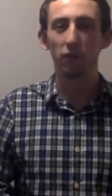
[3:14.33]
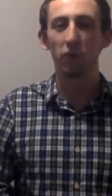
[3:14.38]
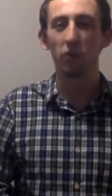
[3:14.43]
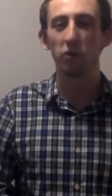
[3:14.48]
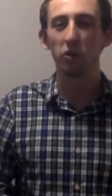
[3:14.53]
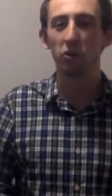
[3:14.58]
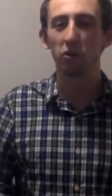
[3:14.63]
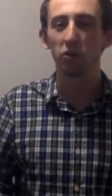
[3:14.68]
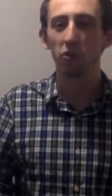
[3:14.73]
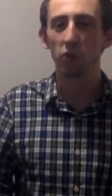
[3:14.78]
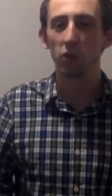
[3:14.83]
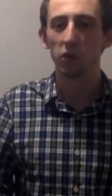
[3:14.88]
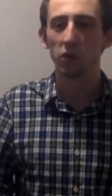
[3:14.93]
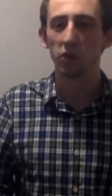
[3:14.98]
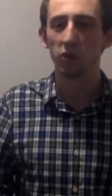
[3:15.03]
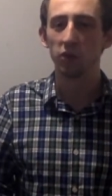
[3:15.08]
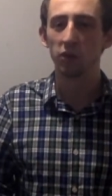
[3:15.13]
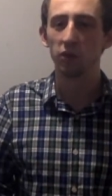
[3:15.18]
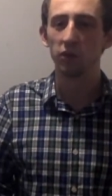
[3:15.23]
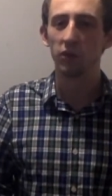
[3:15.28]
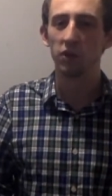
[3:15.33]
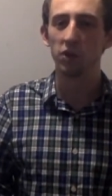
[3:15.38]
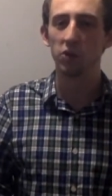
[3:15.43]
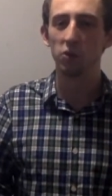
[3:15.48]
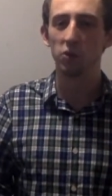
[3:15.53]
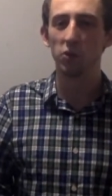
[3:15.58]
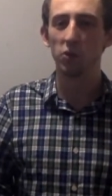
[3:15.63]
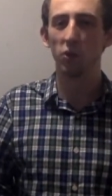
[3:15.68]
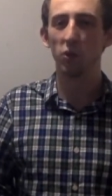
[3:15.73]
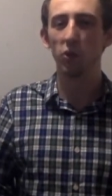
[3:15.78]
To use the words as a
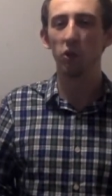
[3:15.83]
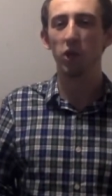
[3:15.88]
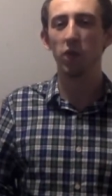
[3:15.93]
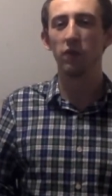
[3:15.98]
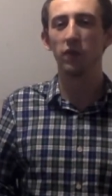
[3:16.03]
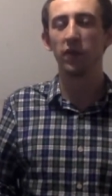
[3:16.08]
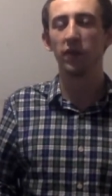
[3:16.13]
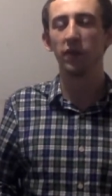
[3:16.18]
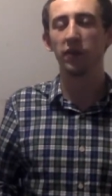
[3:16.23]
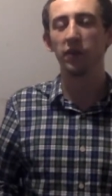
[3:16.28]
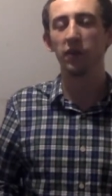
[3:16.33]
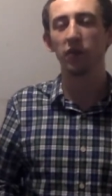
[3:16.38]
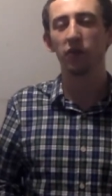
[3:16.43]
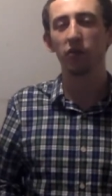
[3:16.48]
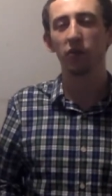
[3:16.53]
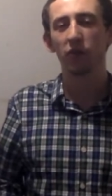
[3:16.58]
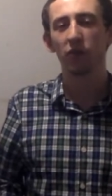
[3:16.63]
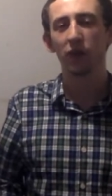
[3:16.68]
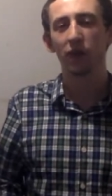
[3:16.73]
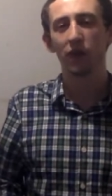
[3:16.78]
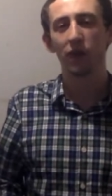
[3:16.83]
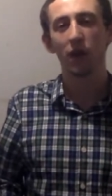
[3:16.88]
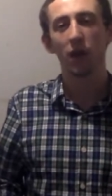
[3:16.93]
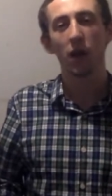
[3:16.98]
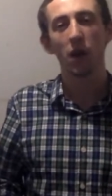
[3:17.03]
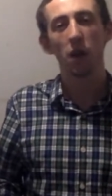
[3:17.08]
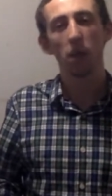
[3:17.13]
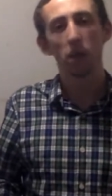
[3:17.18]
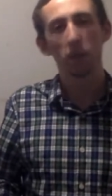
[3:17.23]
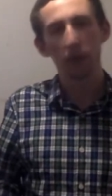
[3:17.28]
verse, we all know that it is
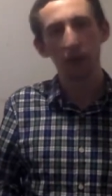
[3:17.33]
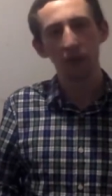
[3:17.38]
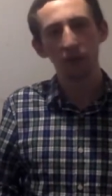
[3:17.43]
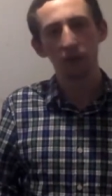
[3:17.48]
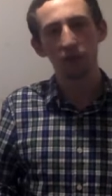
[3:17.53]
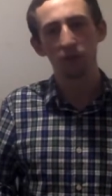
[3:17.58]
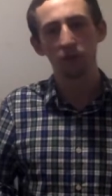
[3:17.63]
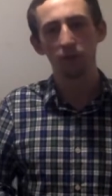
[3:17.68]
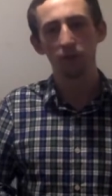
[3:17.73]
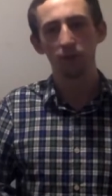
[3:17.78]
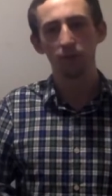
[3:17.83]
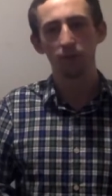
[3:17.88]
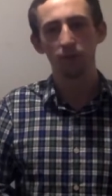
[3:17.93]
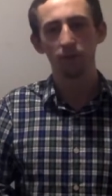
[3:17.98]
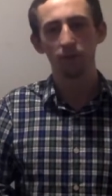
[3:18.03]
painful.